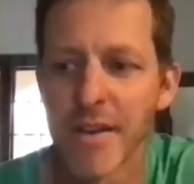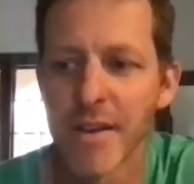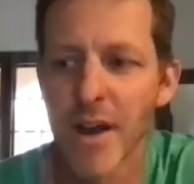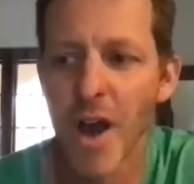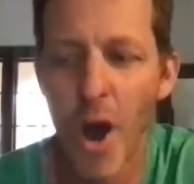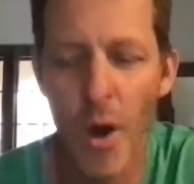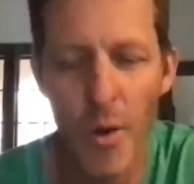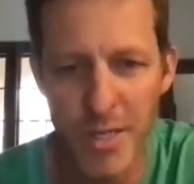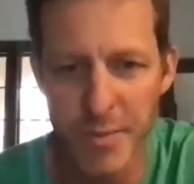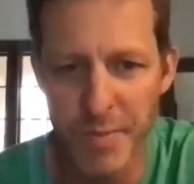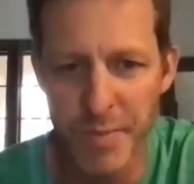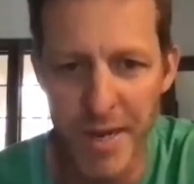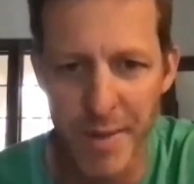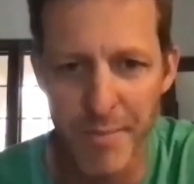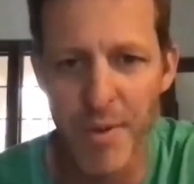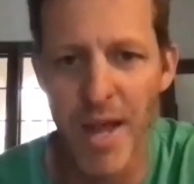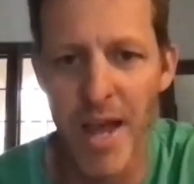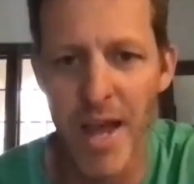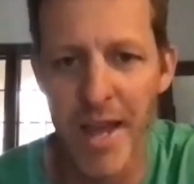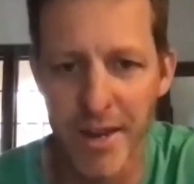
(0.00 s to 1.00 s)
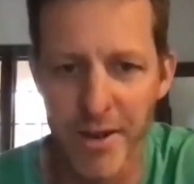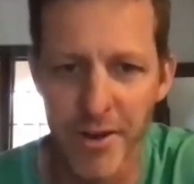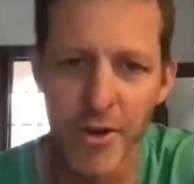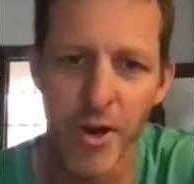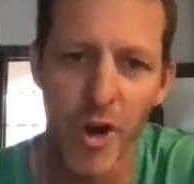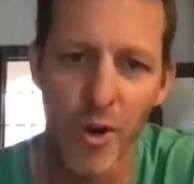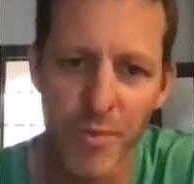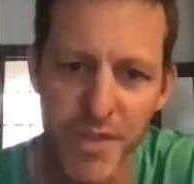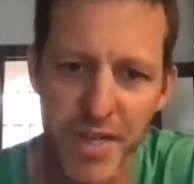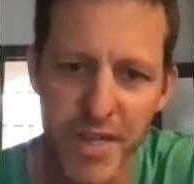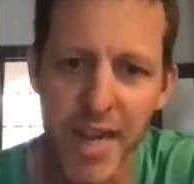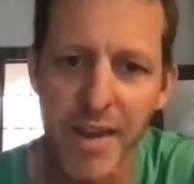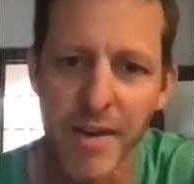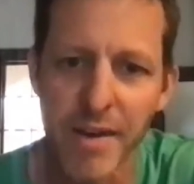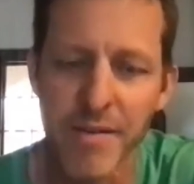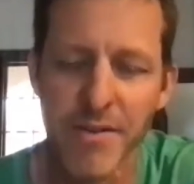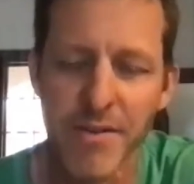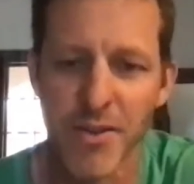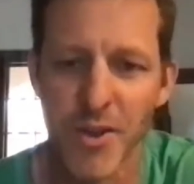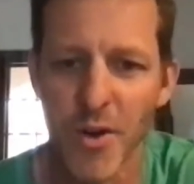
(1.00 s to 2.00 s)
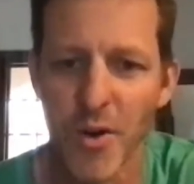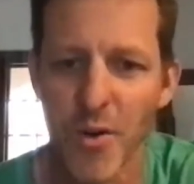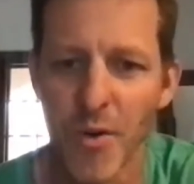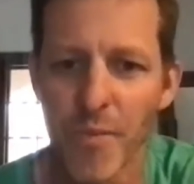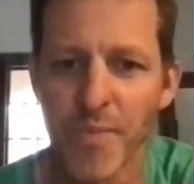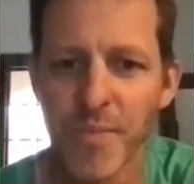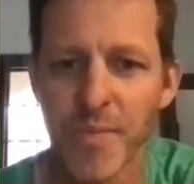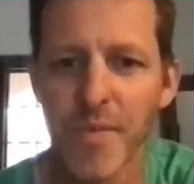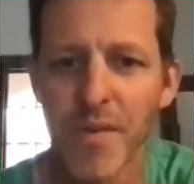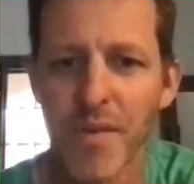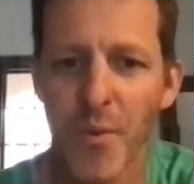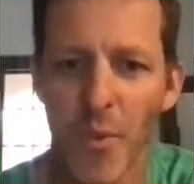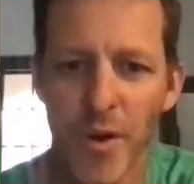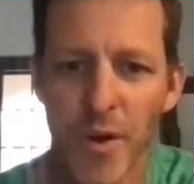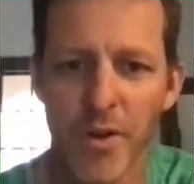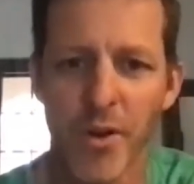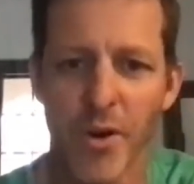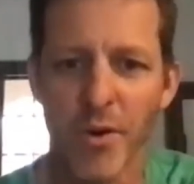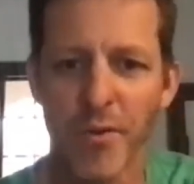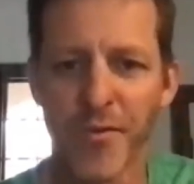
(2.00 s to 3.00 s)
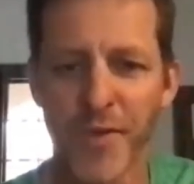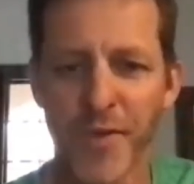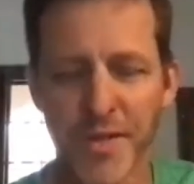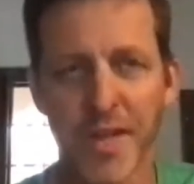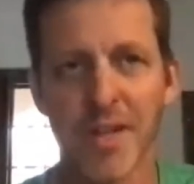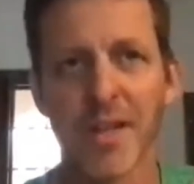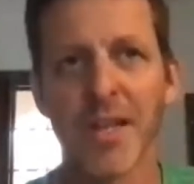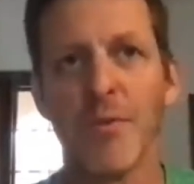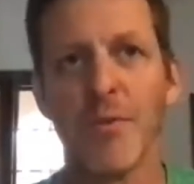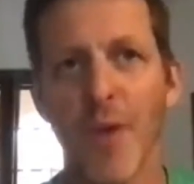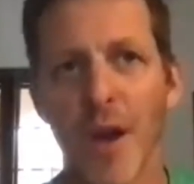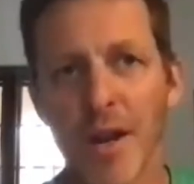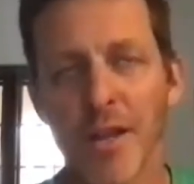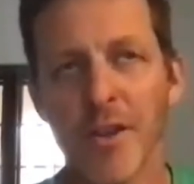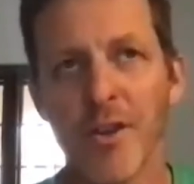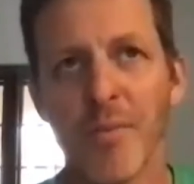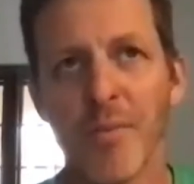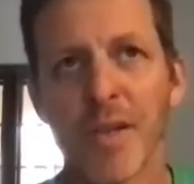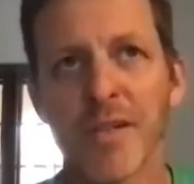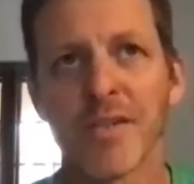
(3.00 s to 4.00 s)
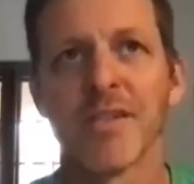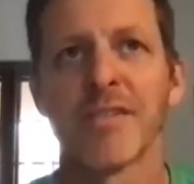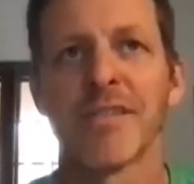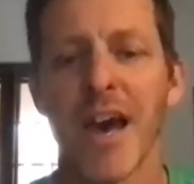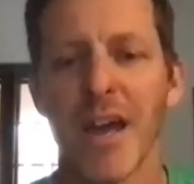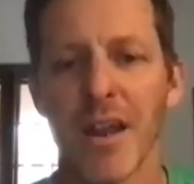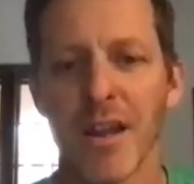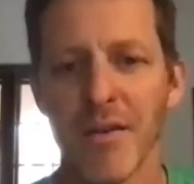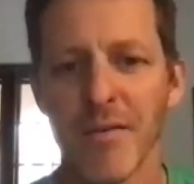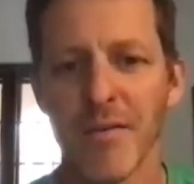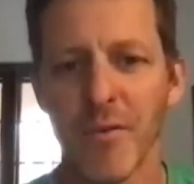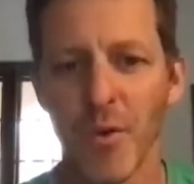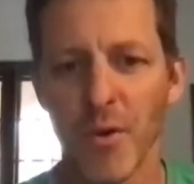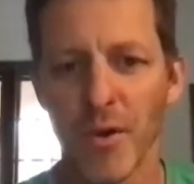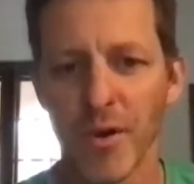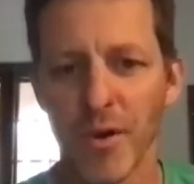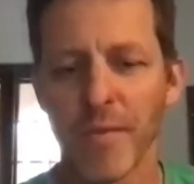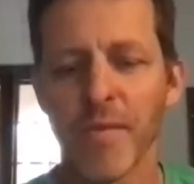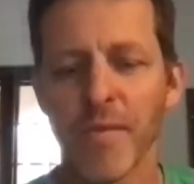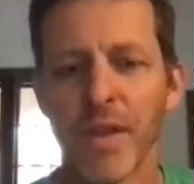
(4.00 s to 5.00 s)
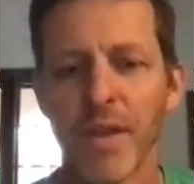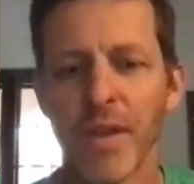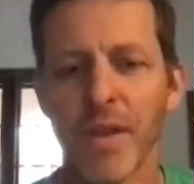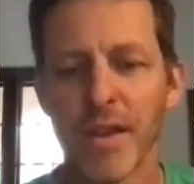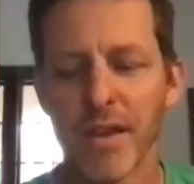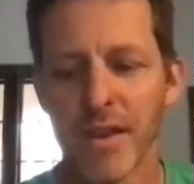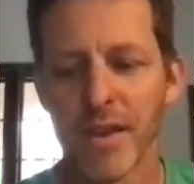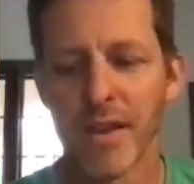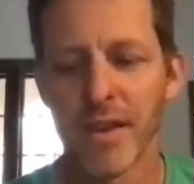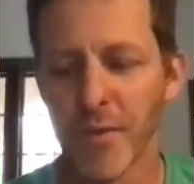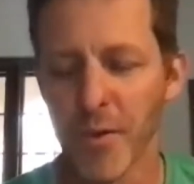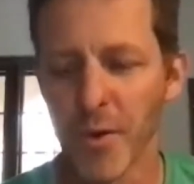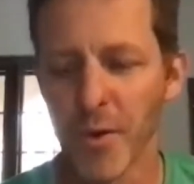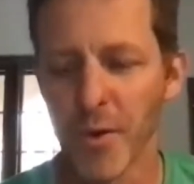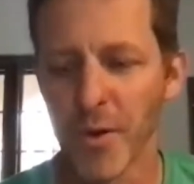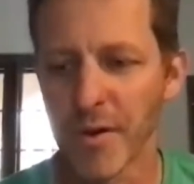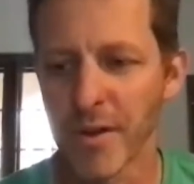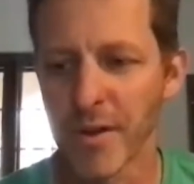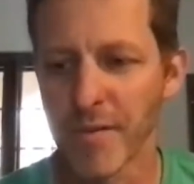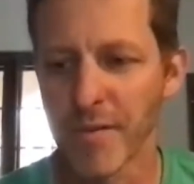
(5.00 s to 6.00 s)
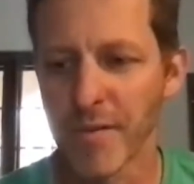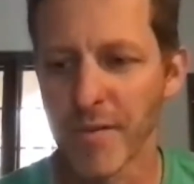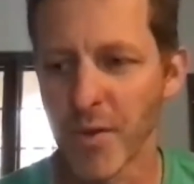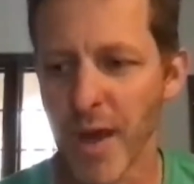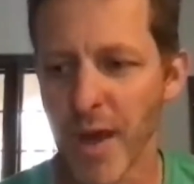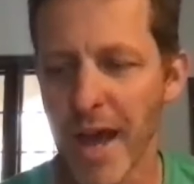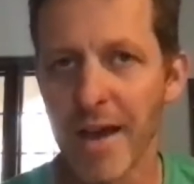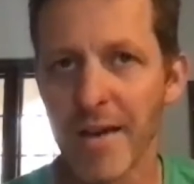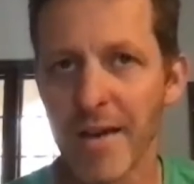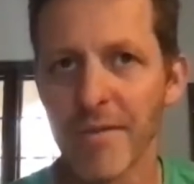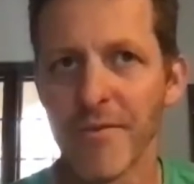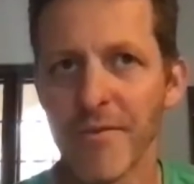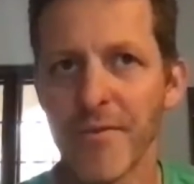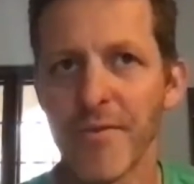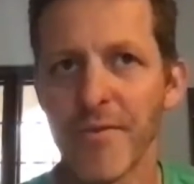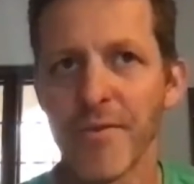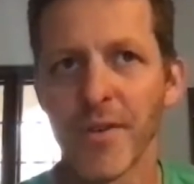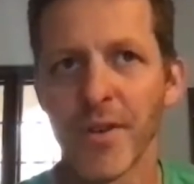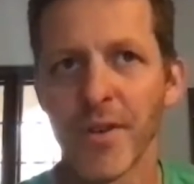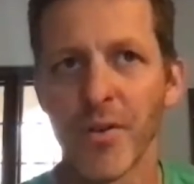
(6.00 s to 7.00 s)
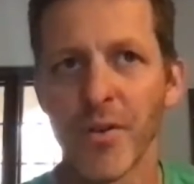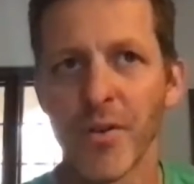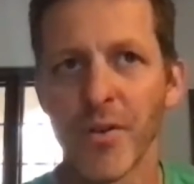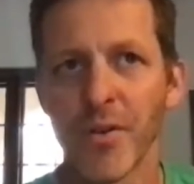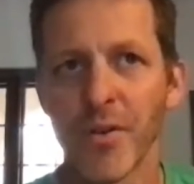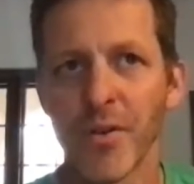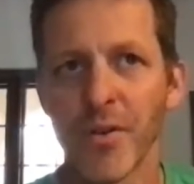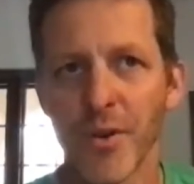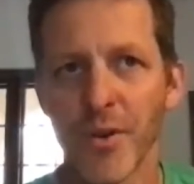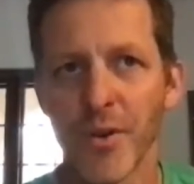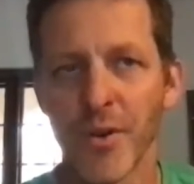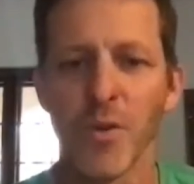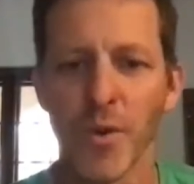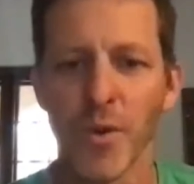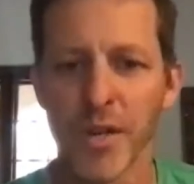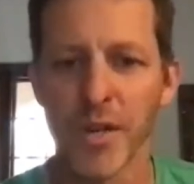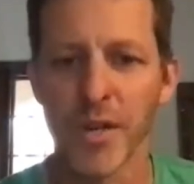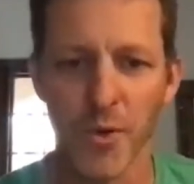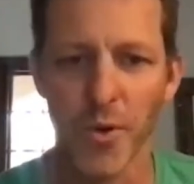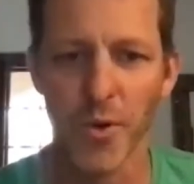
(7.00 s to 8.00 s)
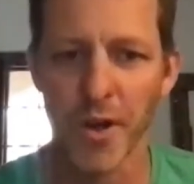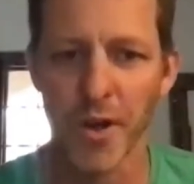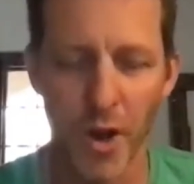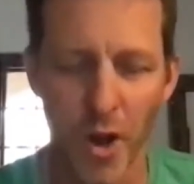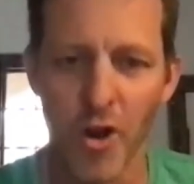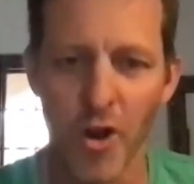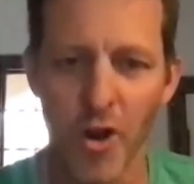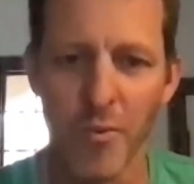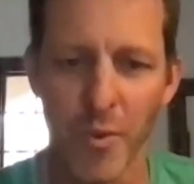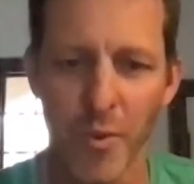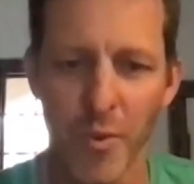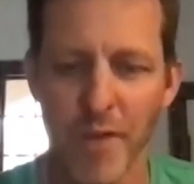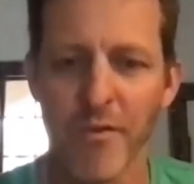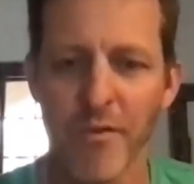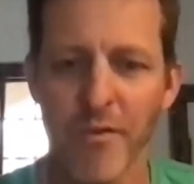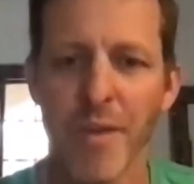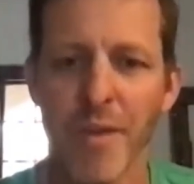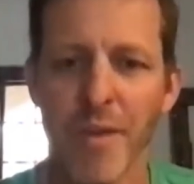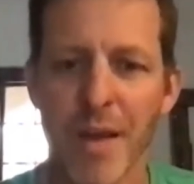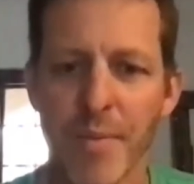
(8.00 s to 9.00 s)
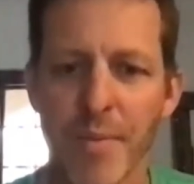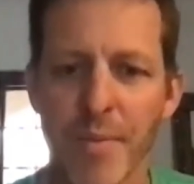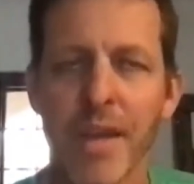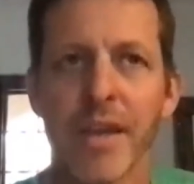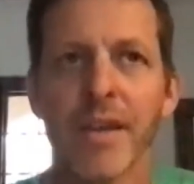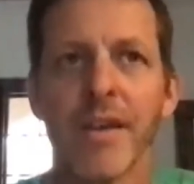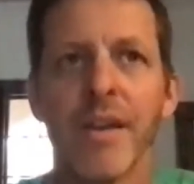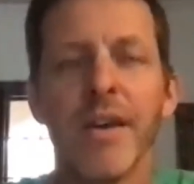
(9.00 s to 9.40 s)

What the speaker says: always be compliant in your home state. So where you're physically running your business out of, or if you have, your inventory stored at home or whatever it might be,